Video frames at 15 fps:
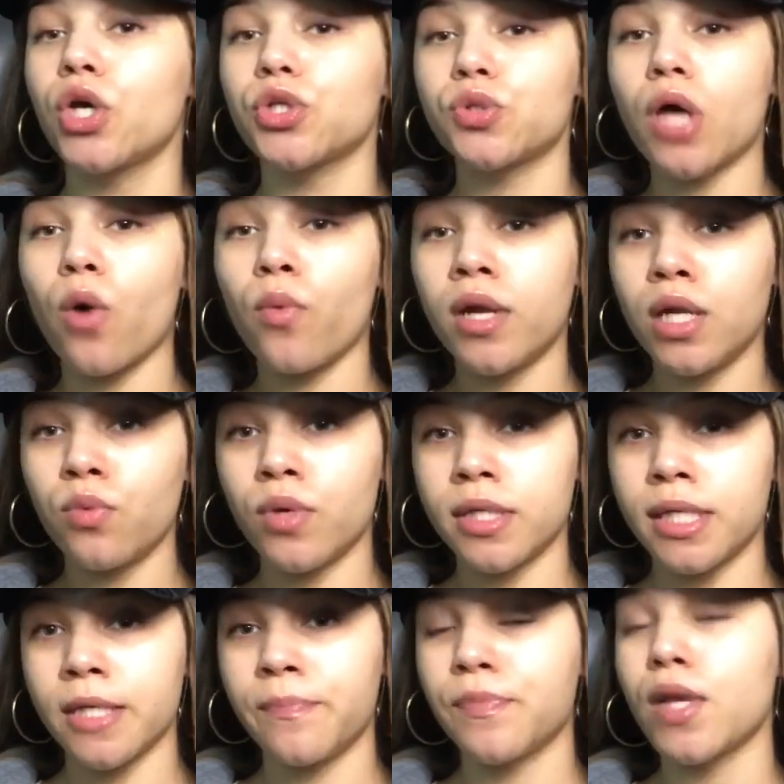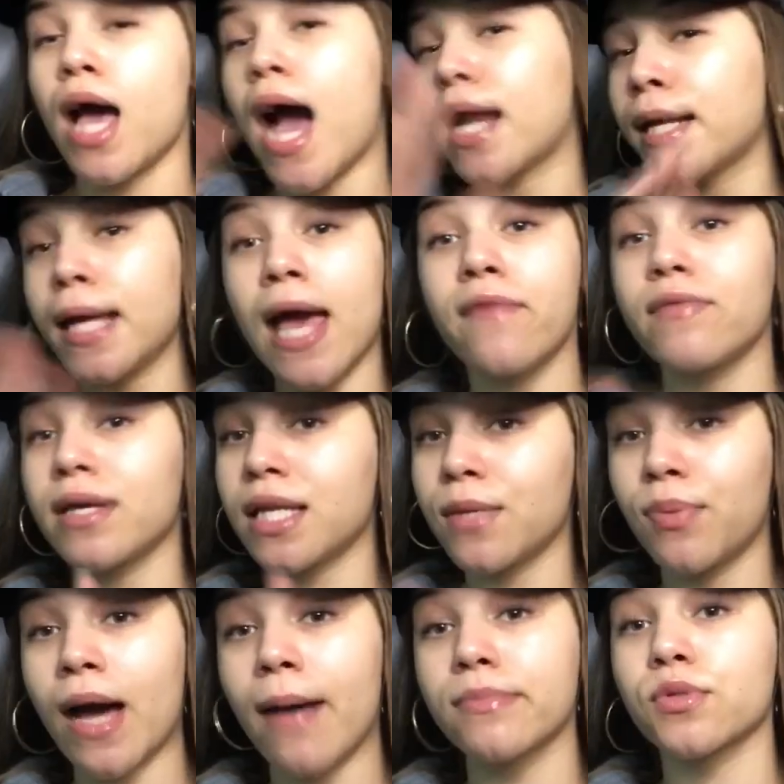So I went in with it. I didn't have any
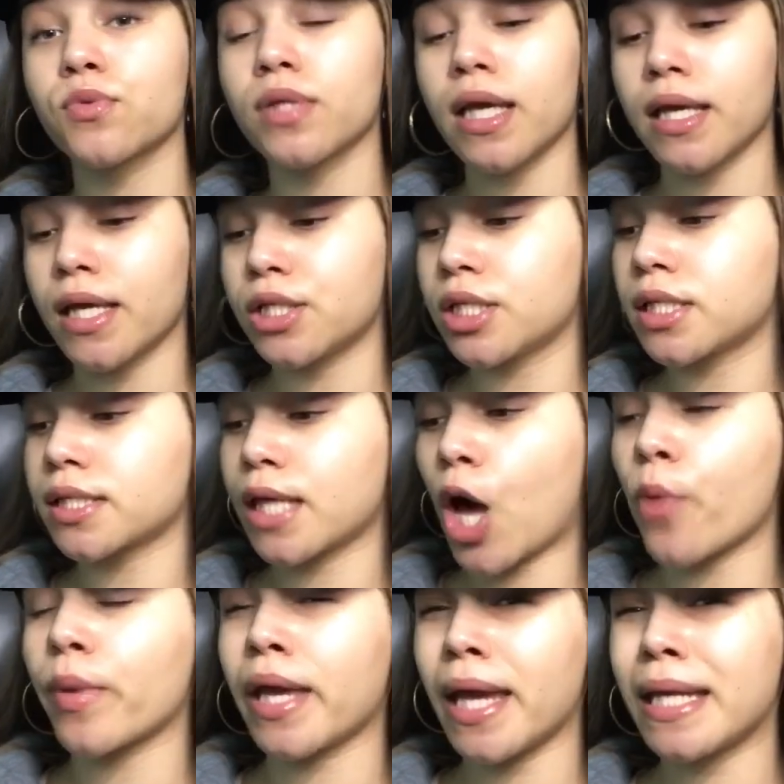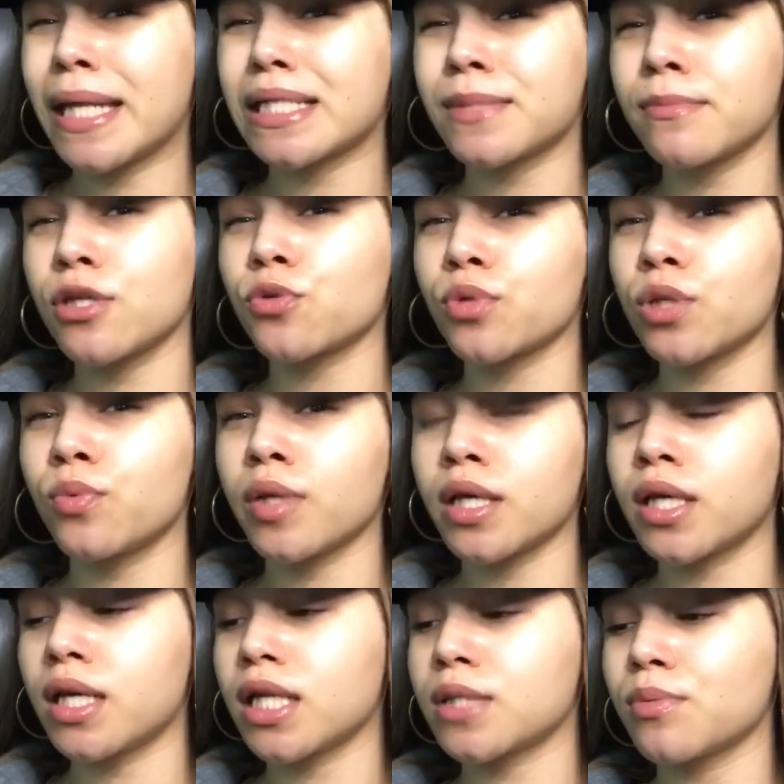problems with like itchy scalp, and it smells really, really
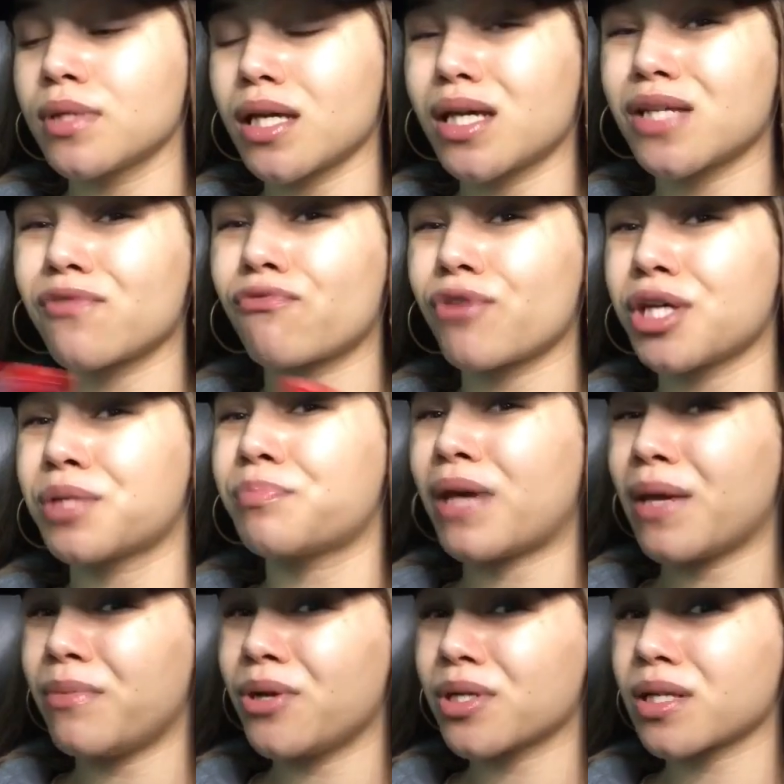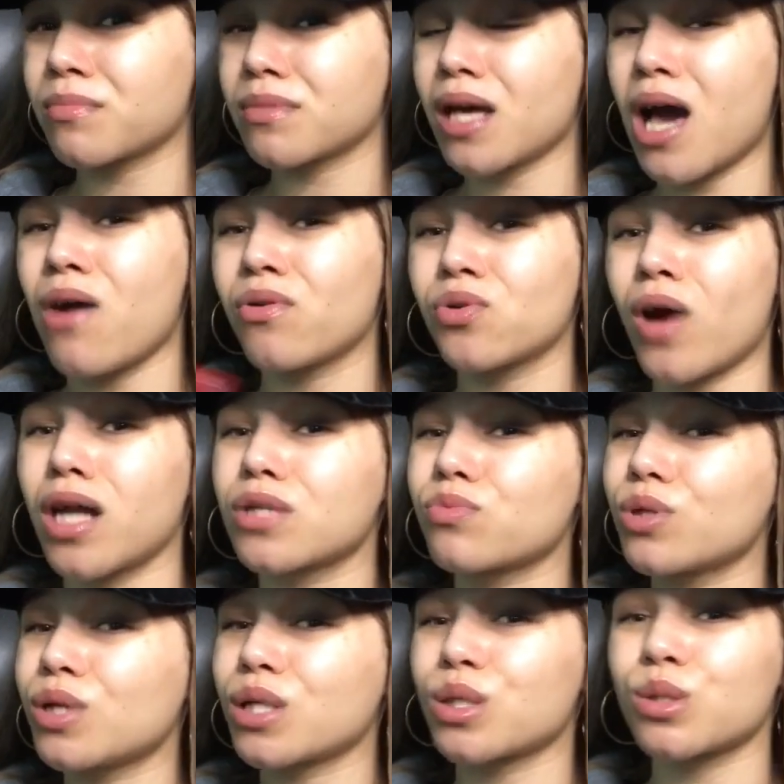good. It smells like a fresh baby or something. I don't know. I just
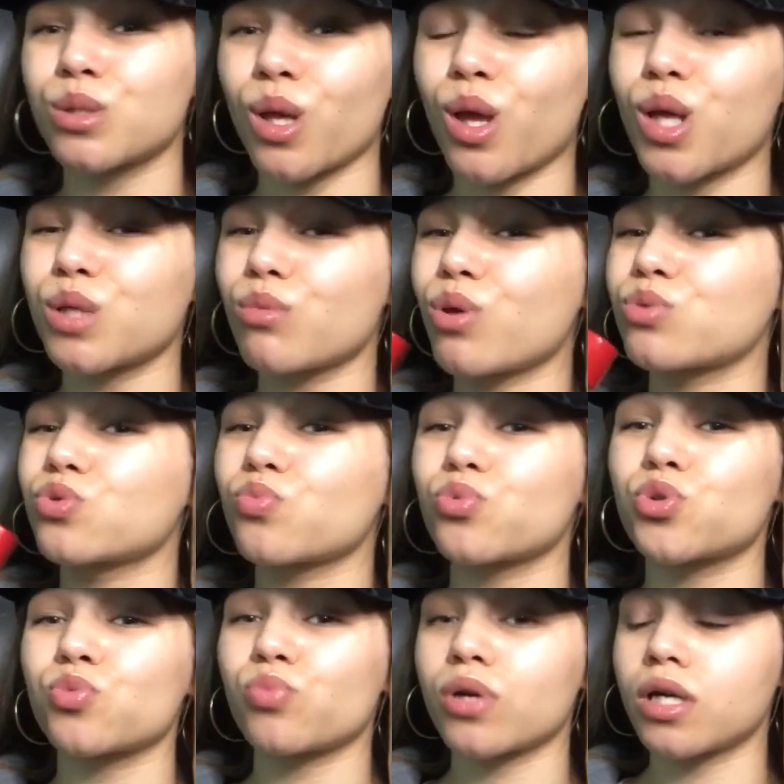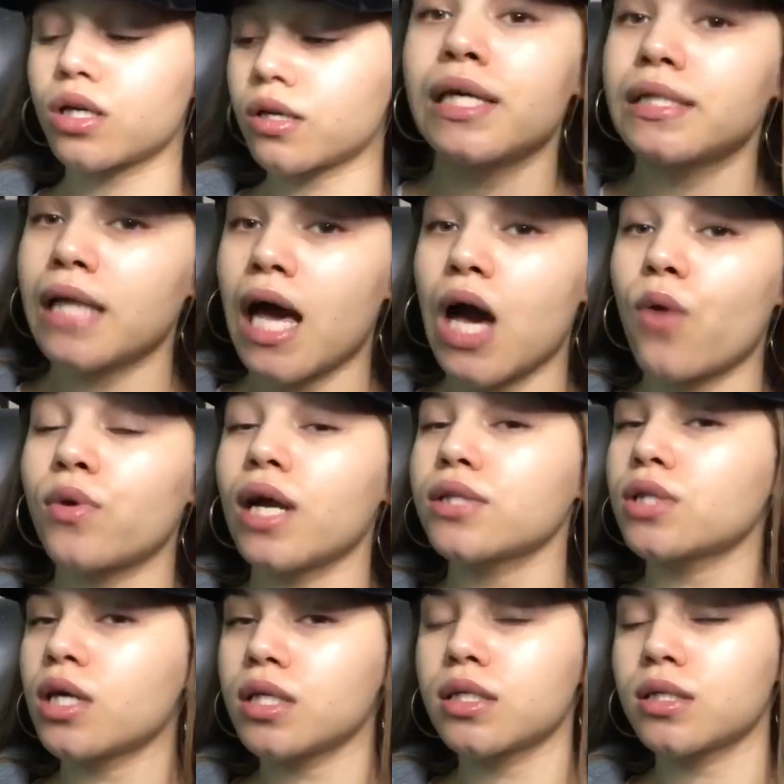really like this thing. It smells super, super good. Now, when I
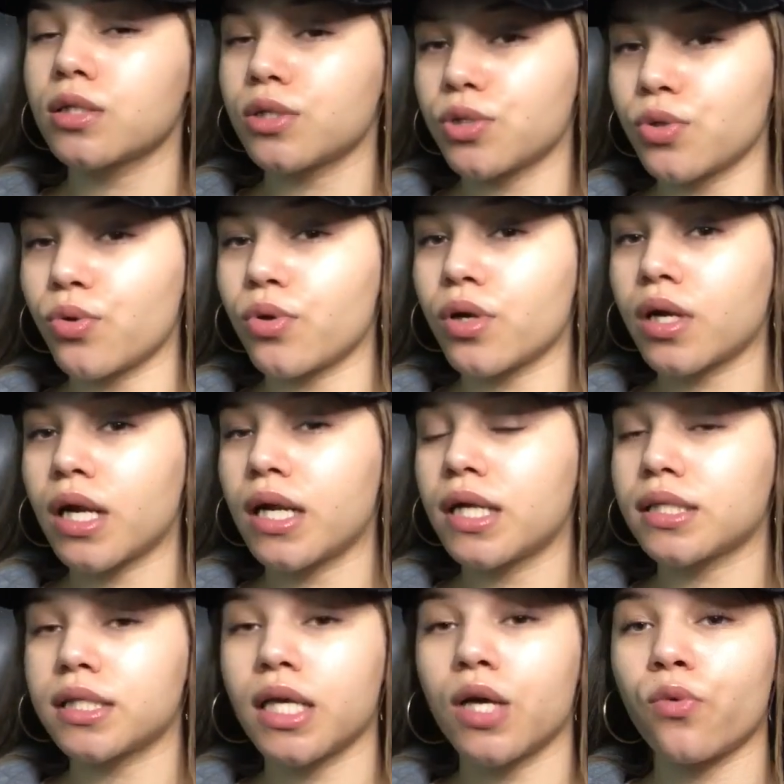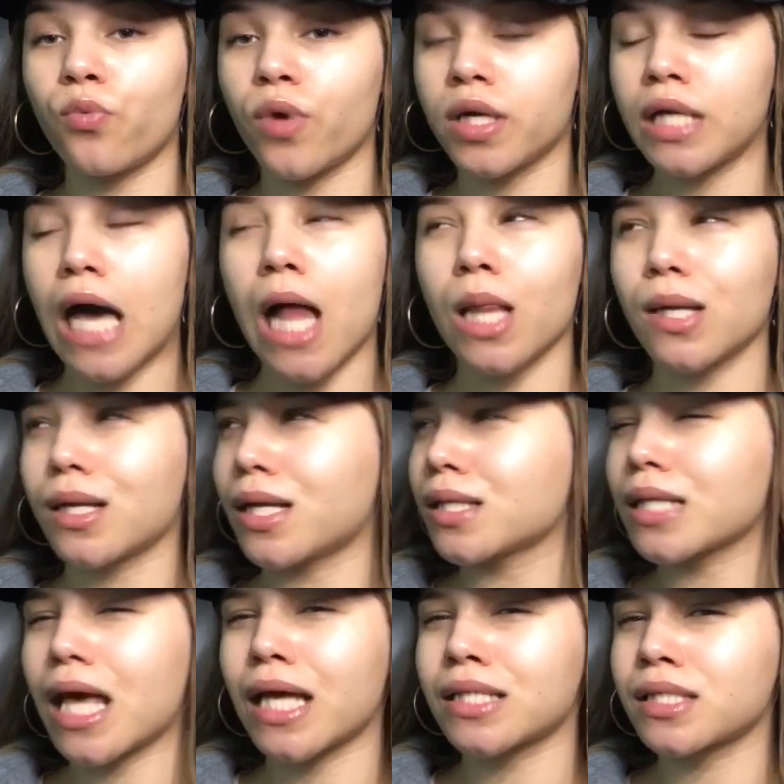saw this in the store and it said $1
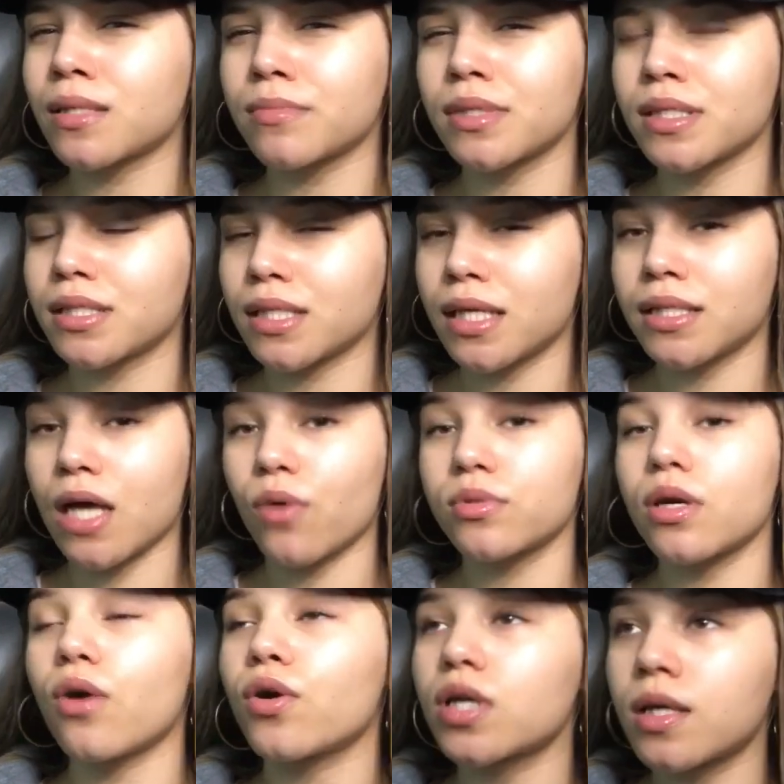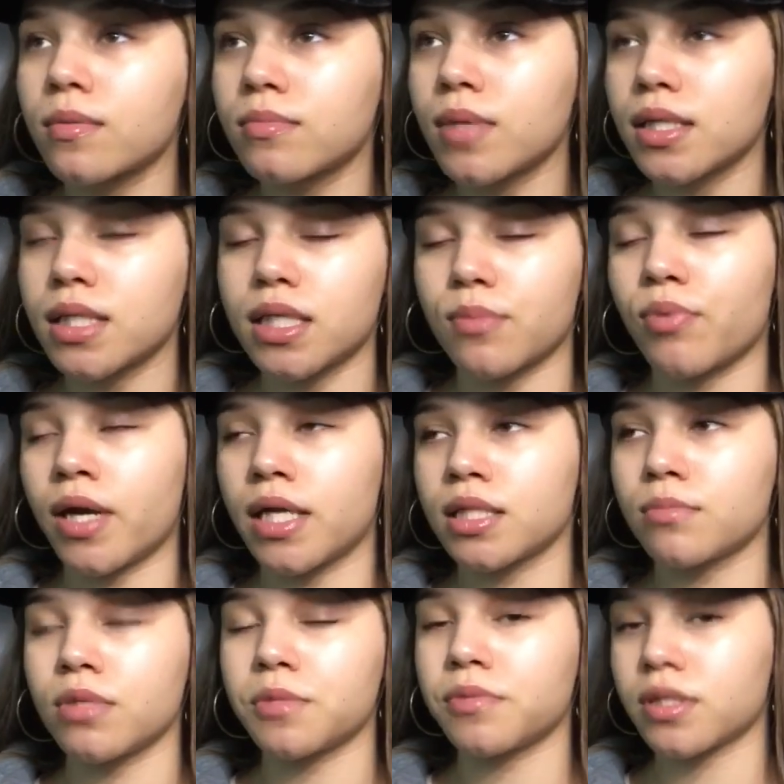and like something cents, I was like, hold up, that's not the
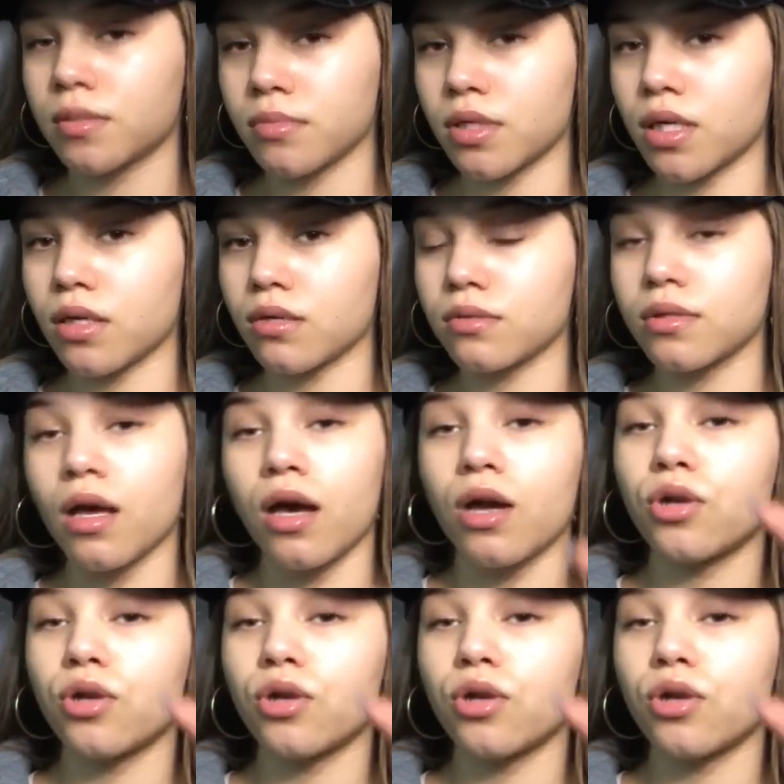price. It must be something else.